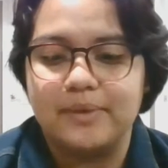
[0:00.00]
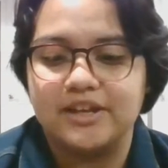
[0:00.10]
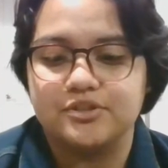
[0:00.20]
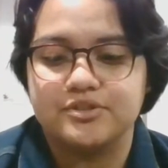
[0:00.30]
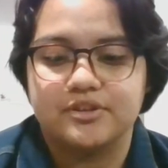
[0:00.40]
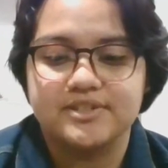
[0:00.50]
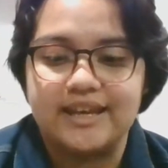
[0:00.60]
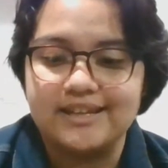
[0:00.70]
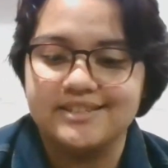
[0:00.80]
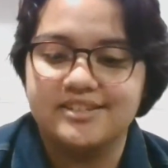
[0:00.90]
pages are
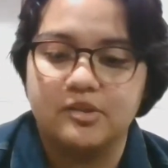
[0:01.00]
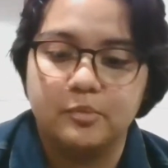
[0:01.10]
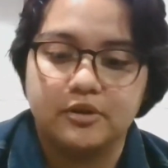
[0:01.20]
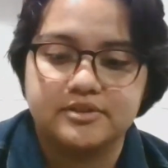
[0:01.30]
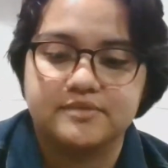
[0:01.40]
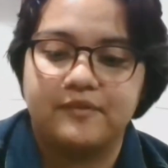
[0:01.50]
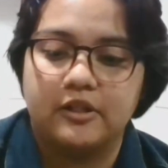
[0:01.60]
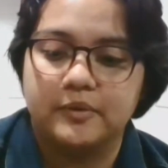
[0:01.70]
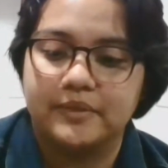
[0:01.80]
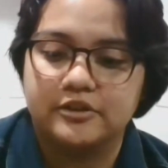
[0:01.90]
scanned into the books
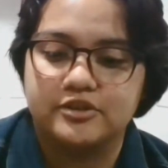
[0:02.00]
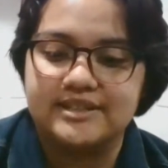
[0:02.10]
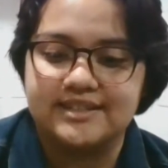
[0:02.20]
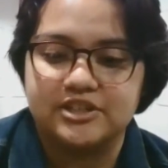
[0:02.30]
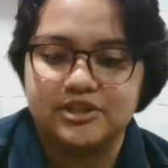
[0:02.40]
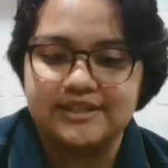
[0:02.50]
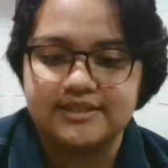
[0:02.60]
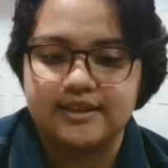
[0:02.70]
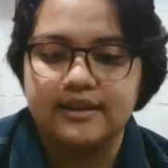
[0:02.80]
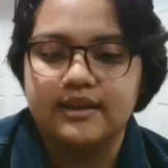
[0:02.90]
following their translations,